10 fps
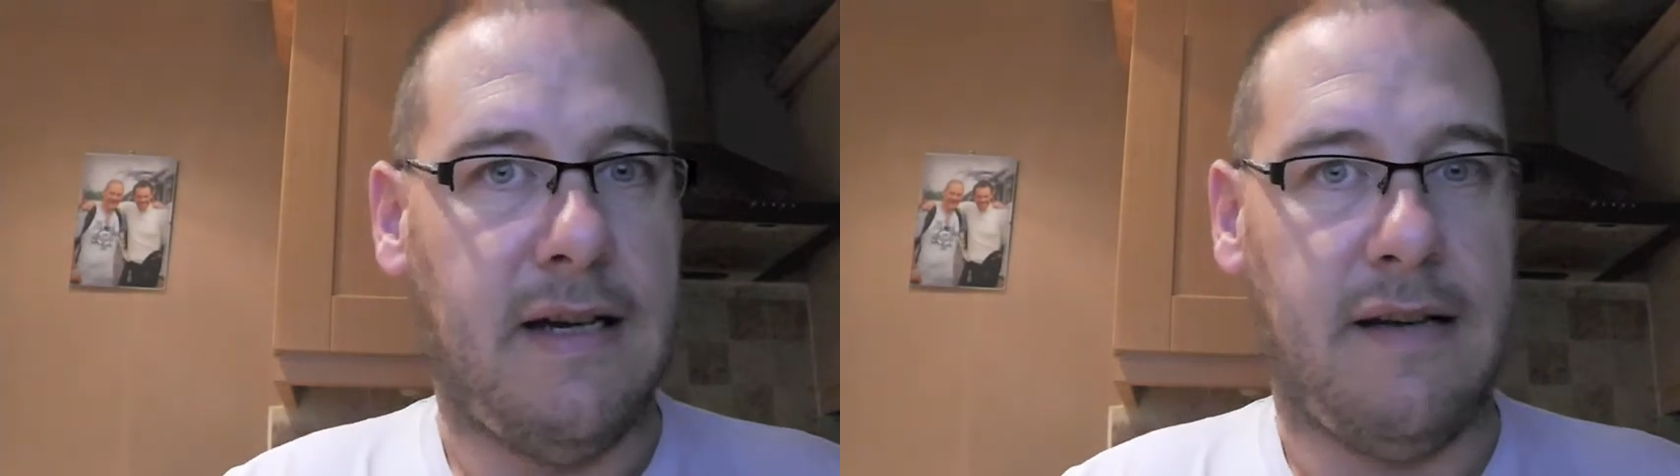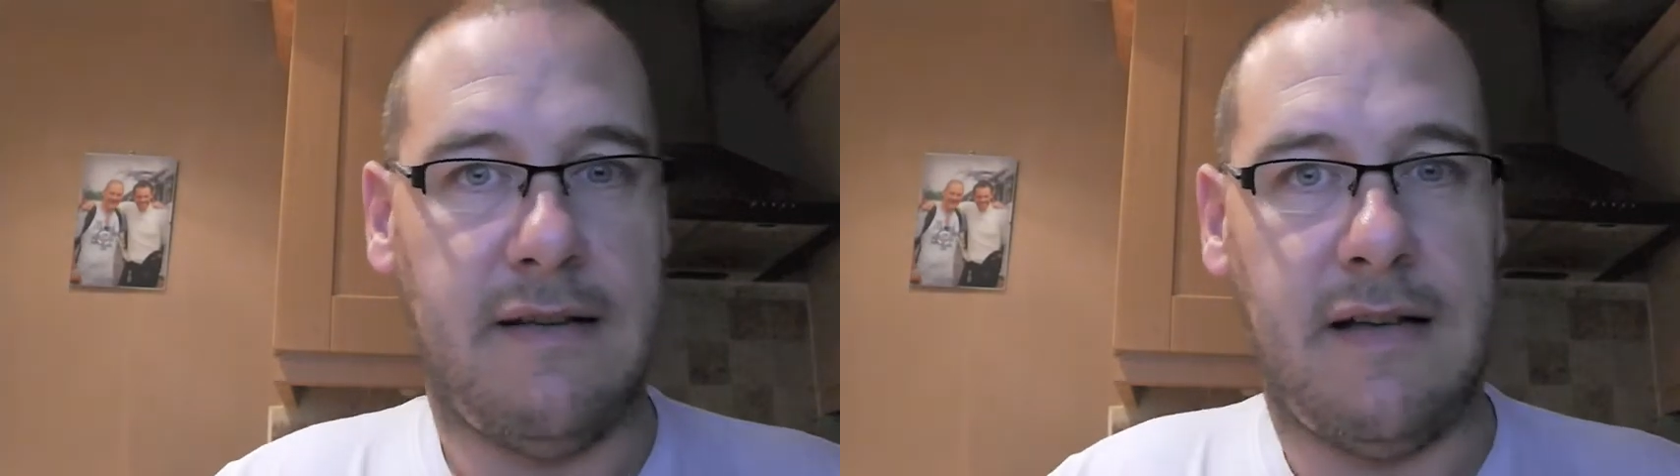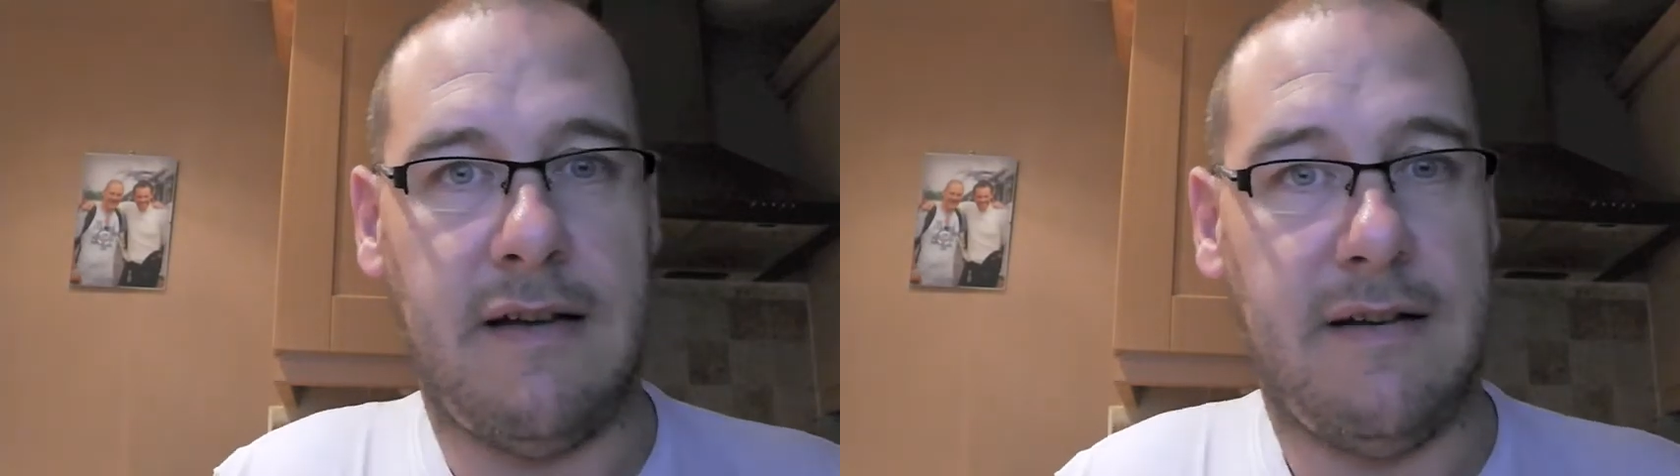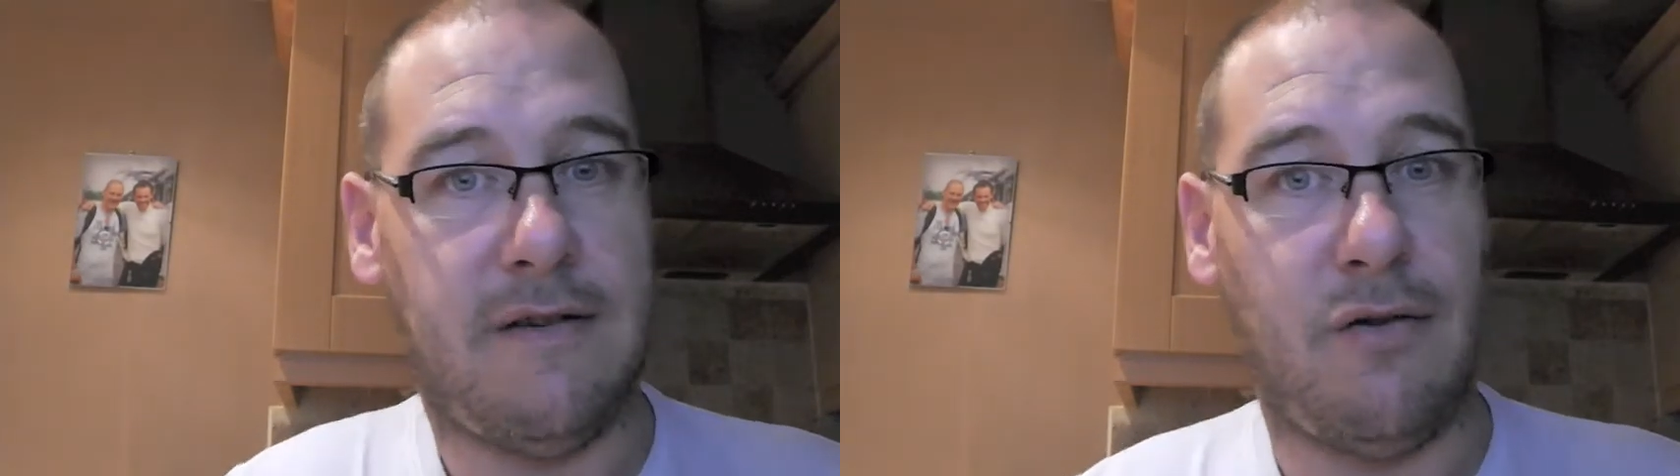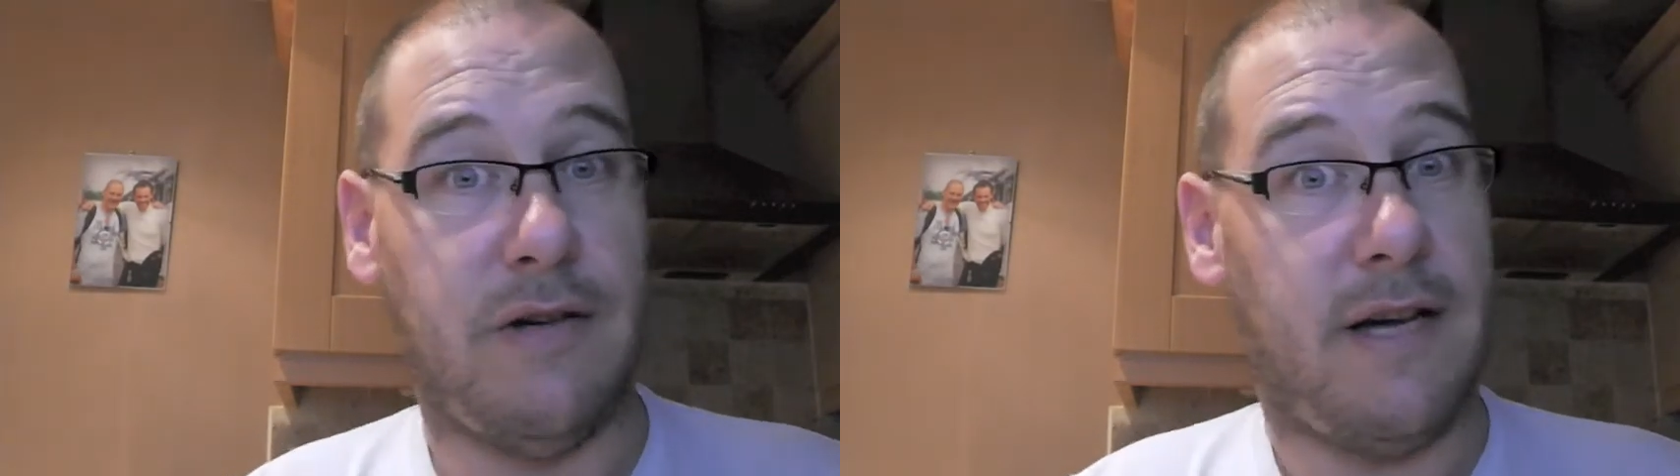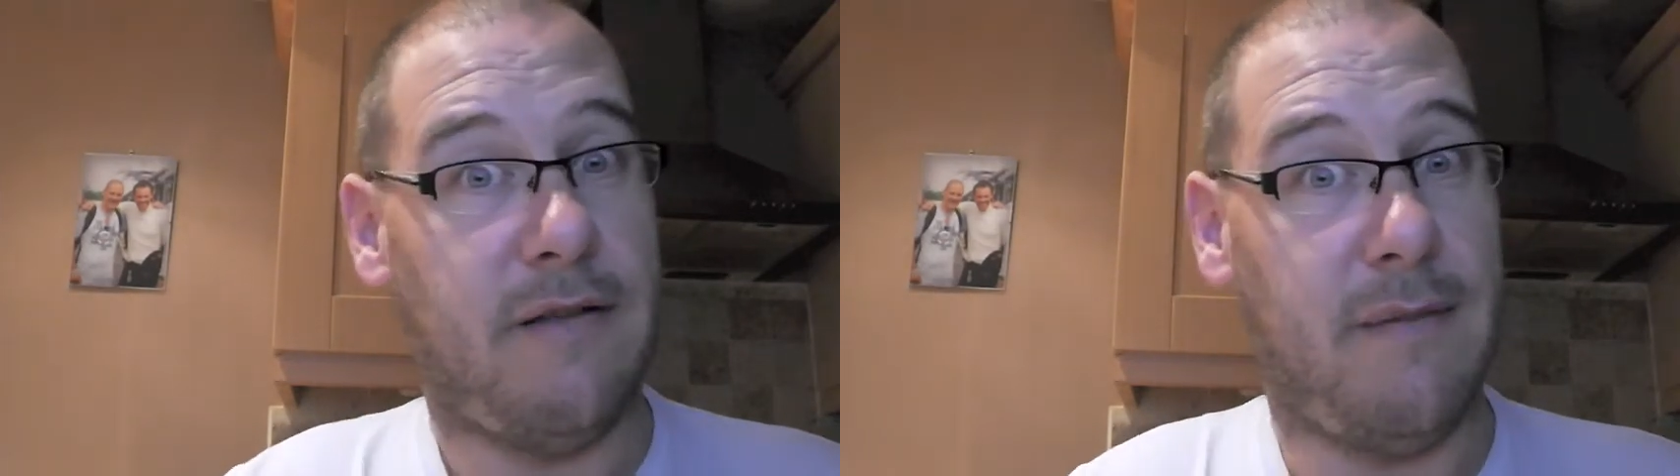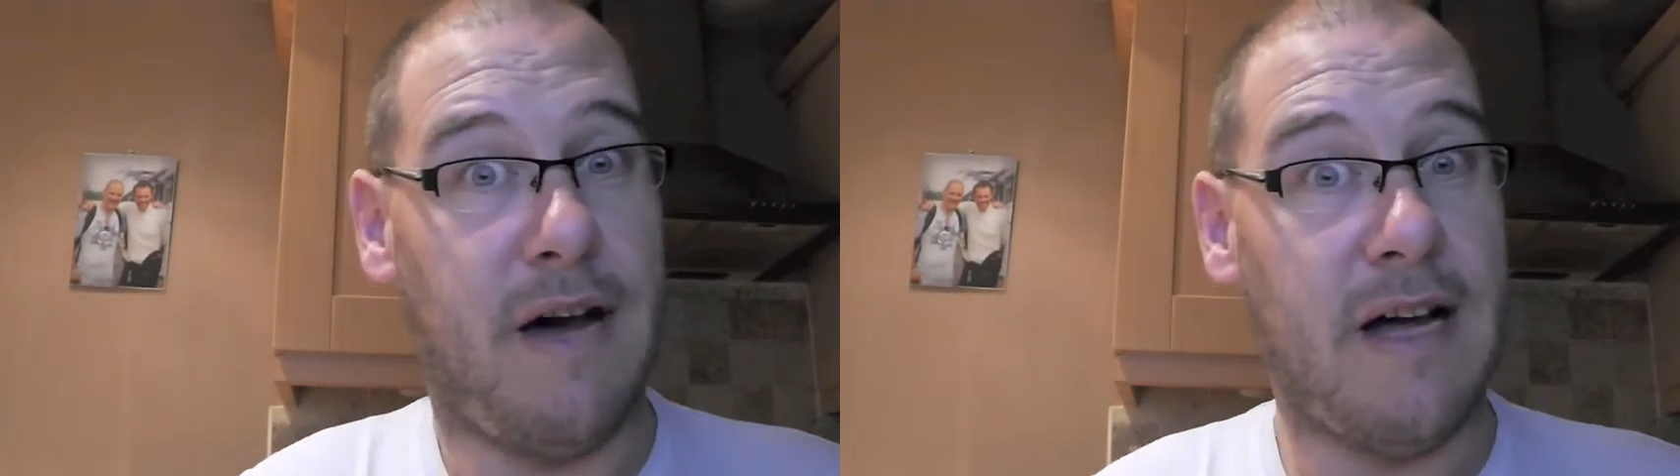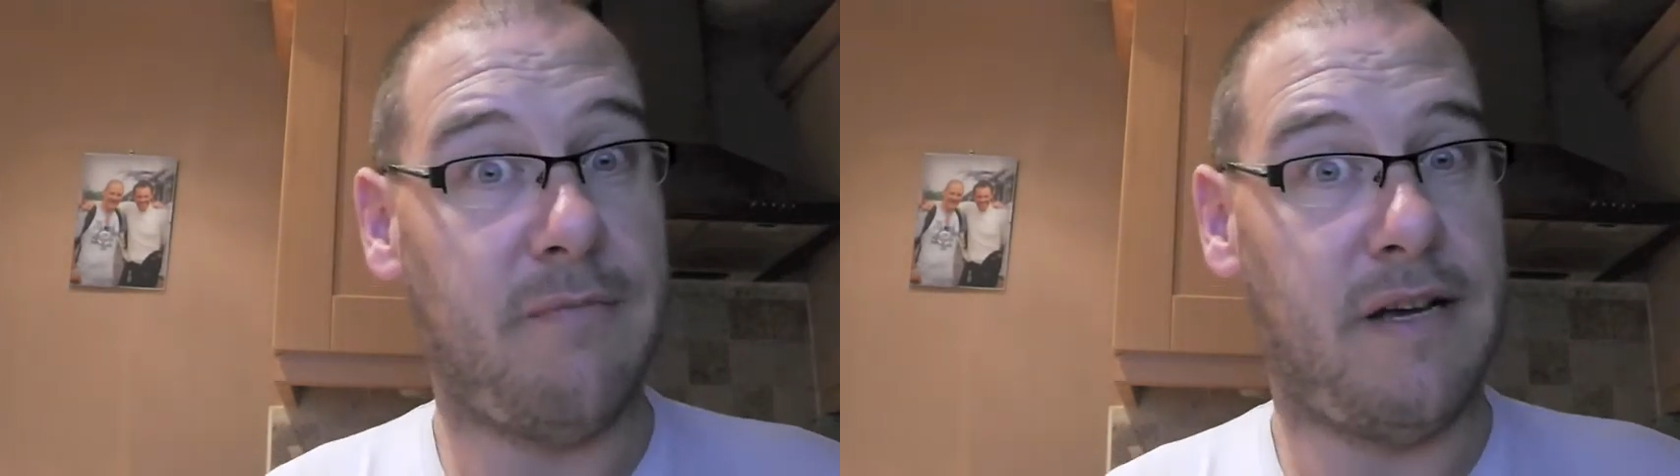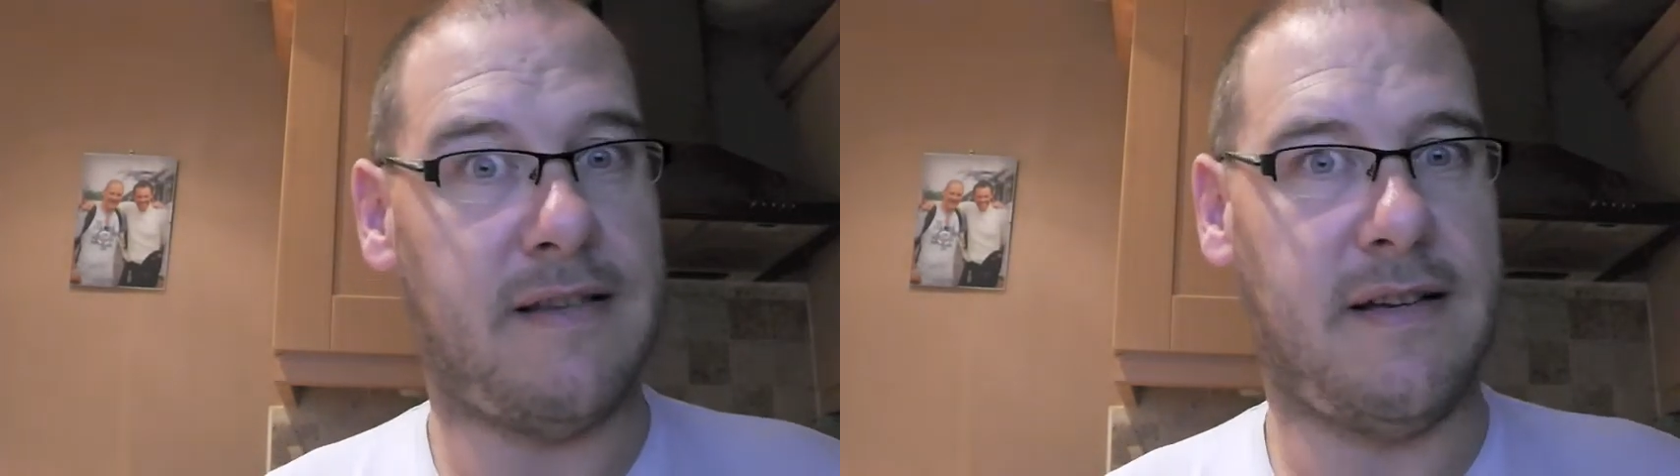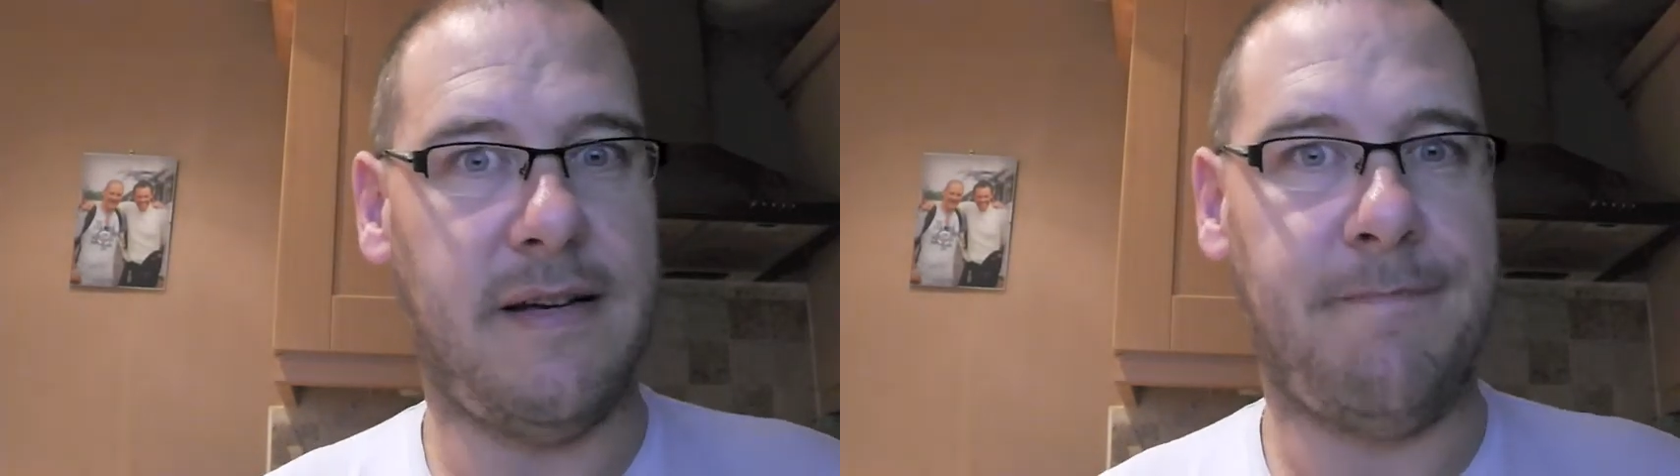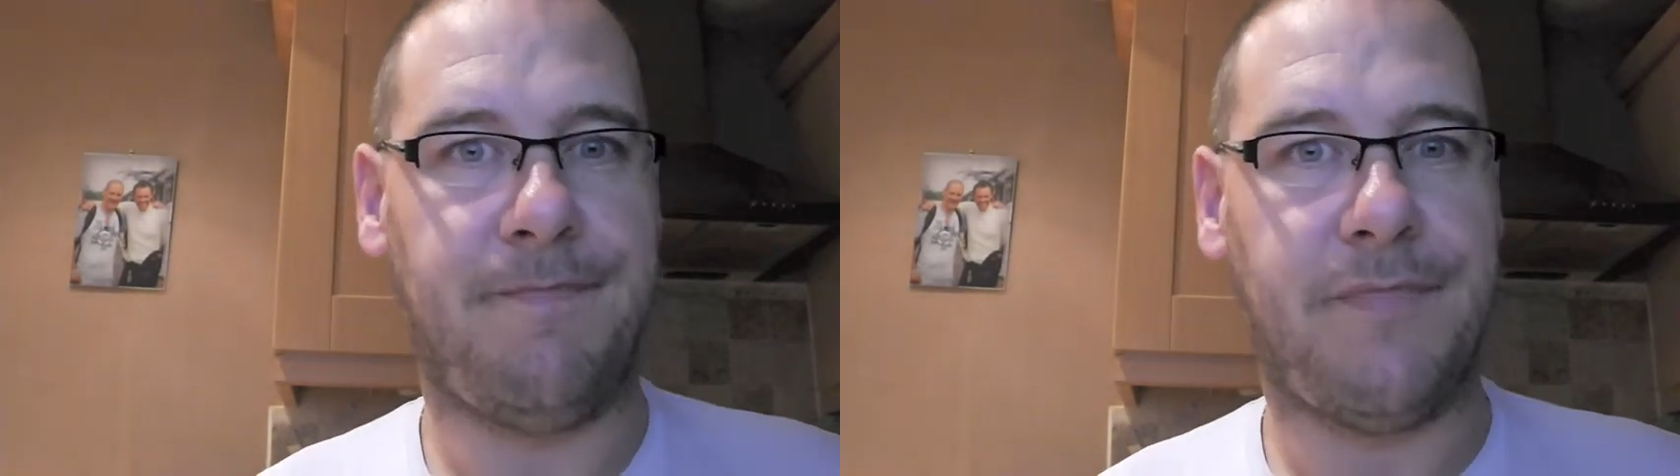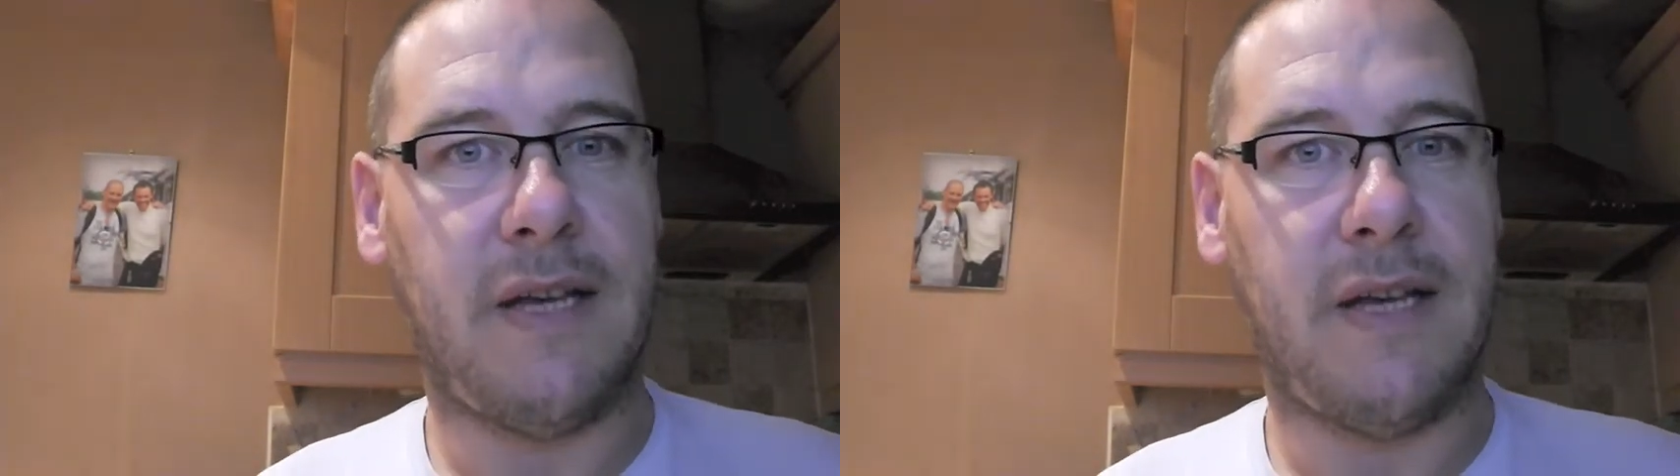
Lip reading: It's going down the pan, basically.